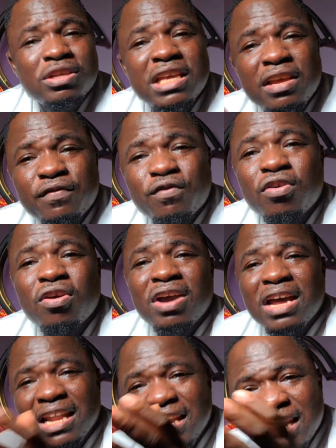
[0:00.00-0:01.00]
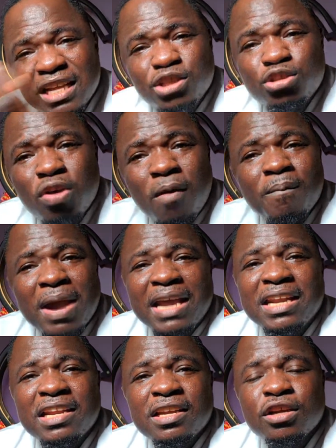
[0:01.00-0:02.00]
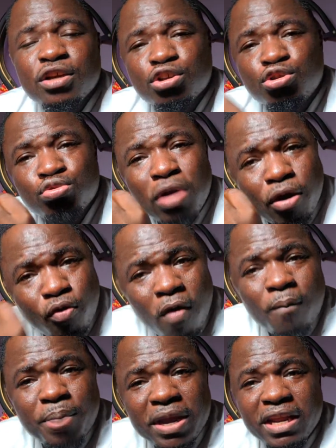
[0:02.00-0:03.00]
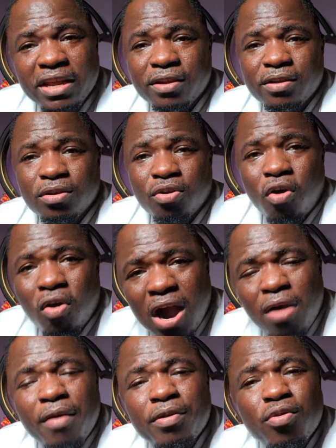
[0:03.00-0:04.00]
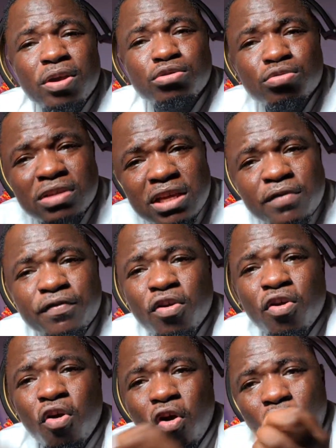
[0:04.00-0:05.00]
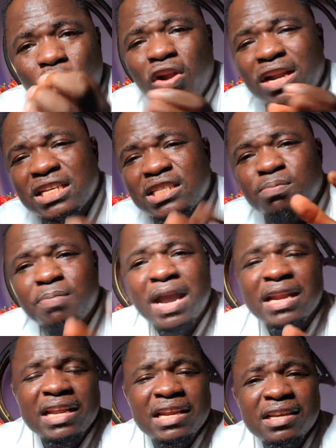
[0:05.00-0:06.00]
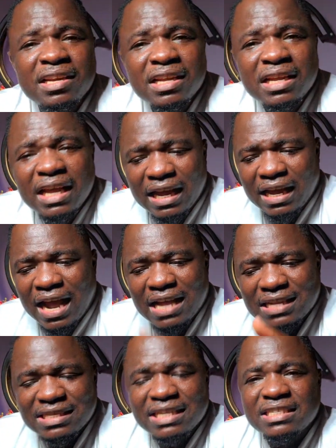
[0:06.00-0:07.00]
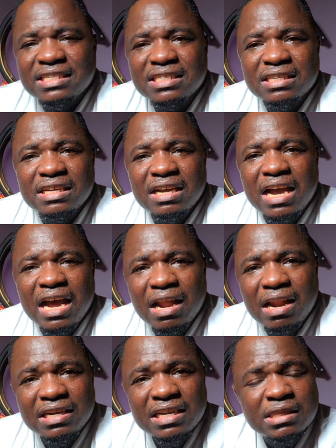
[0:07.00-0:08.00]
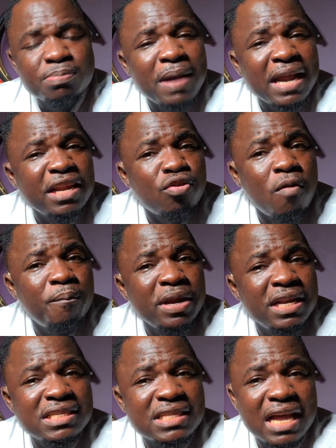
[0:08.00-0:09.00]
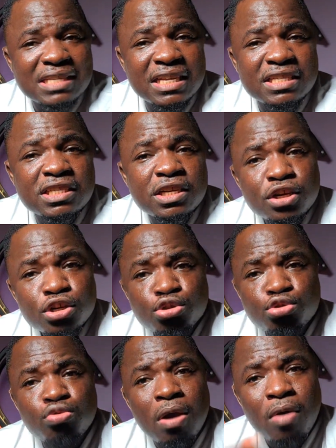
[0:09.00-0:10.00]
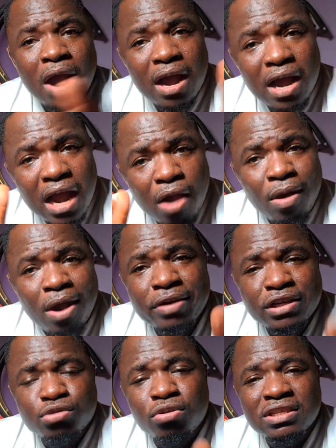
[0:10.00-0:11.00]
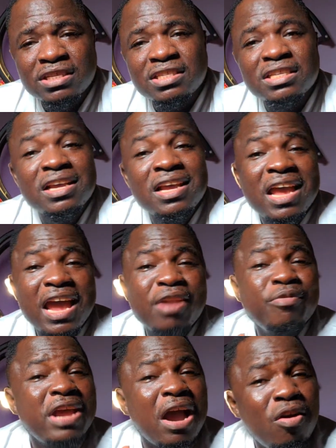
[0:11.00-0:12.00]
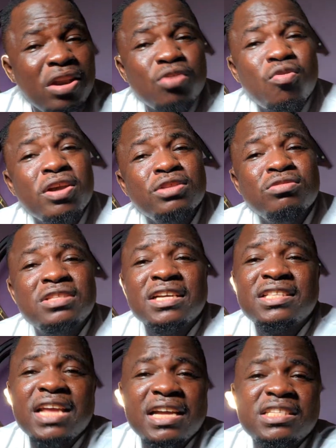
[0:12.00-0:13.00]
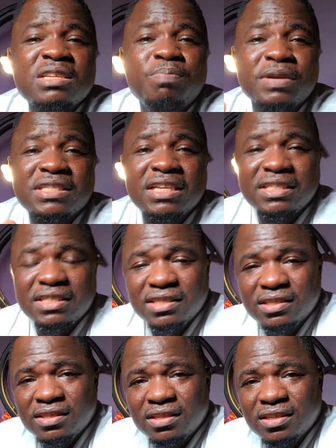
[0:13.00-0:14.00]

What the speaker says: give lithium mining to a company, or how are we going to give all this mining access, this mining companies access to our resources, and we are only going to take 13%?